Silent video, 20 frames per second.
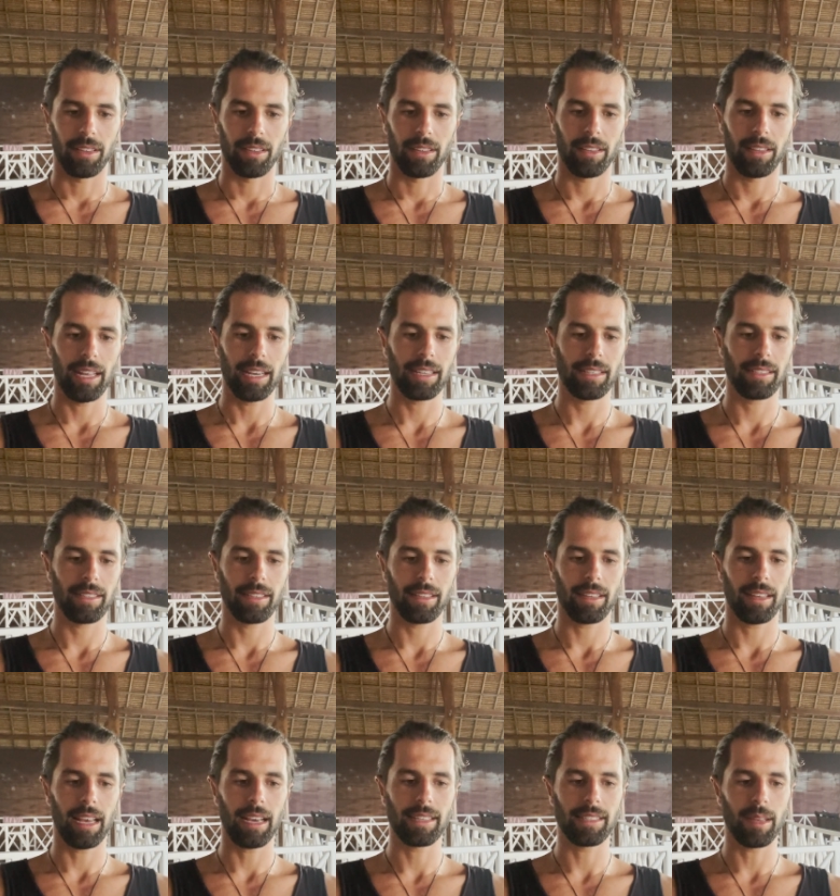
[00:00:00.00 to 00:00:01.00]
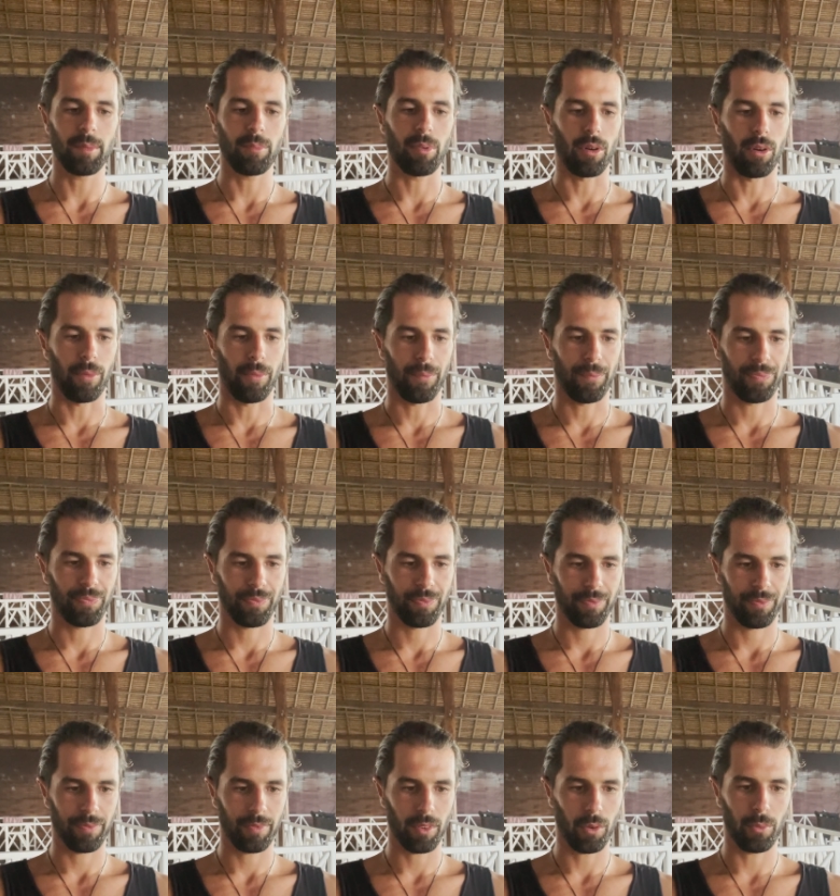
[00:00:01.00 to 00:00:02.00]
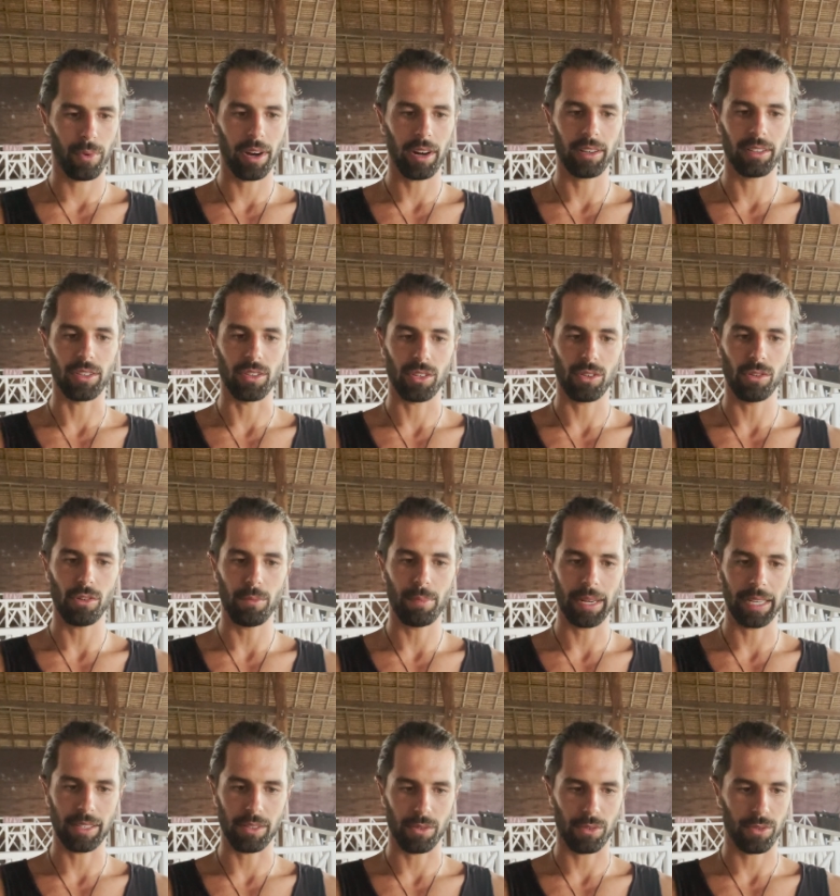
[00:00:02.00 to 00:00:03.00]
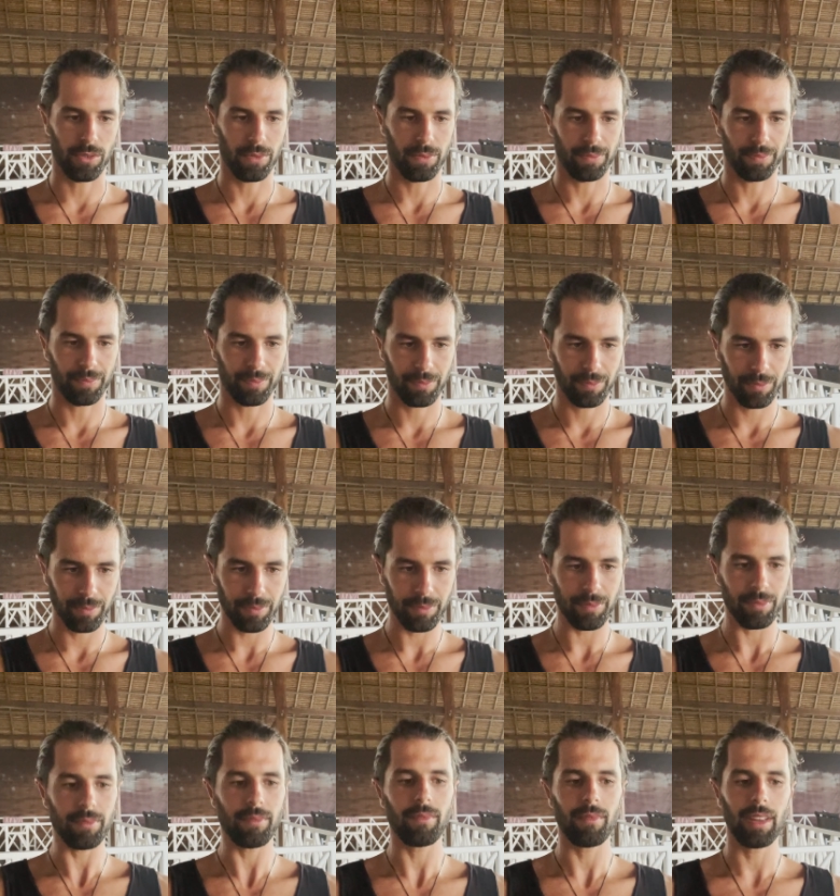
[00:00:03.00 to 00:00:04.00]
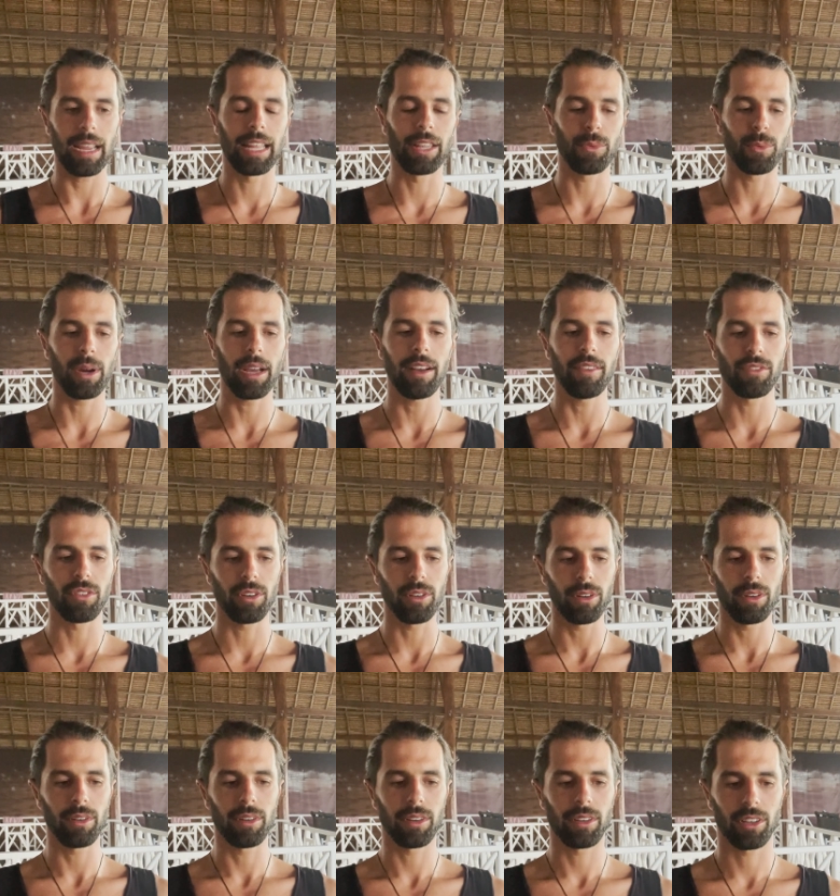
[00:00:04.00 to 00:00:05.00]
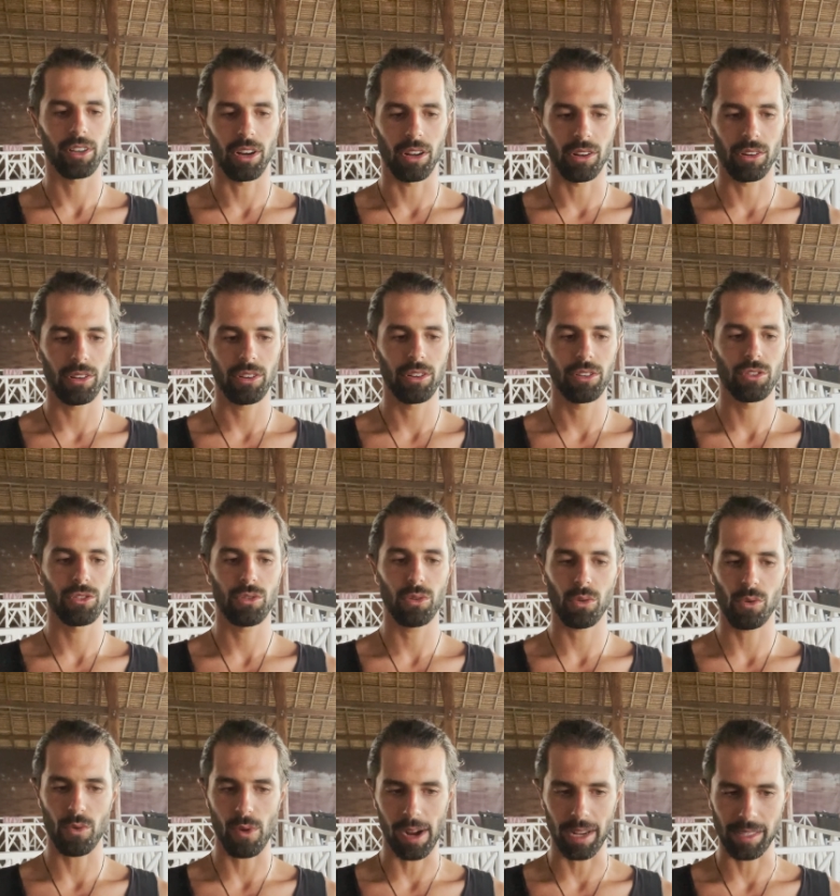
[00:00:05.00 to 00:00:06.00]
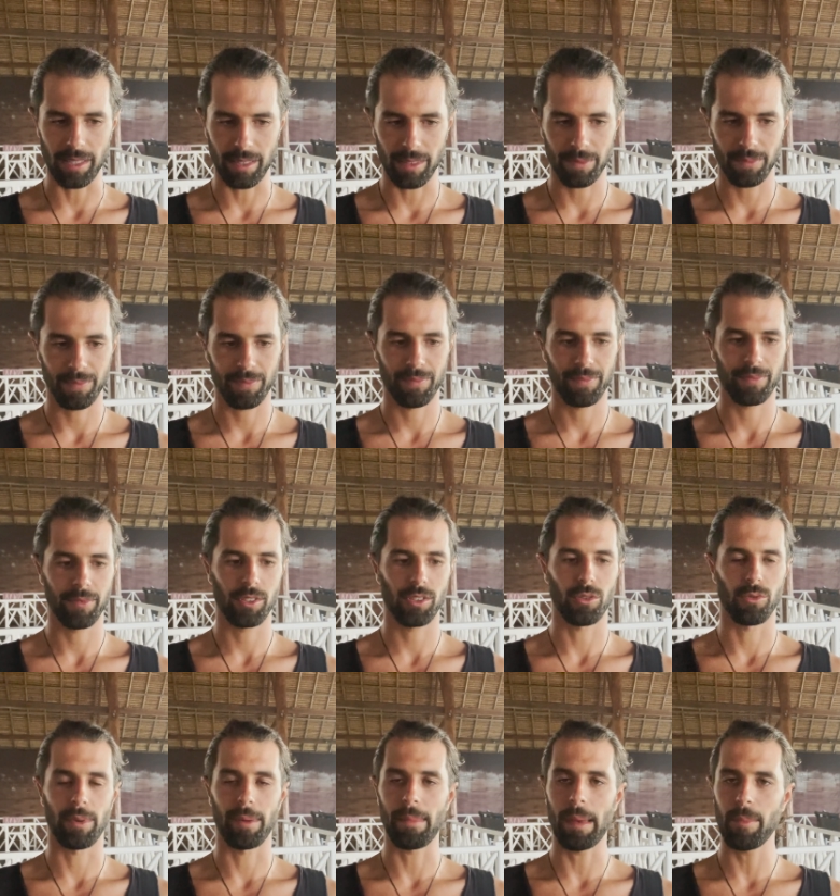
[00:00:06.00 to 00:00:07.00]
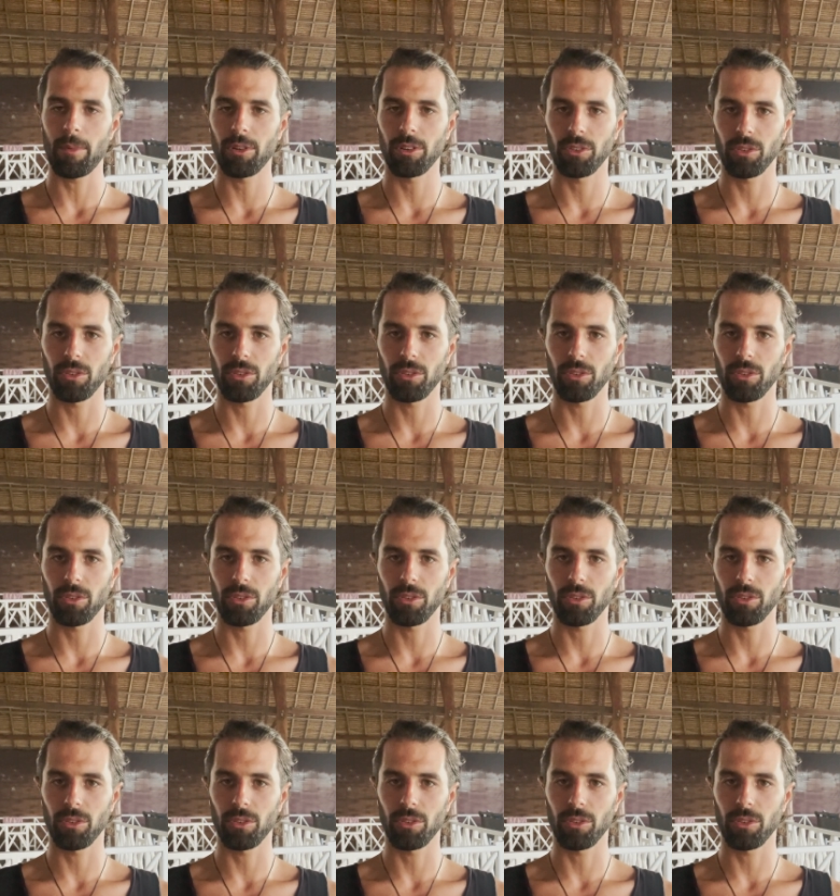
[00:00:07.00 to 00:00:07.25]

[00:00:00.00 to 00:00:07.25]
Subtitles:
Next example, we are in the solar plexus and we have the color turquoise. So remember,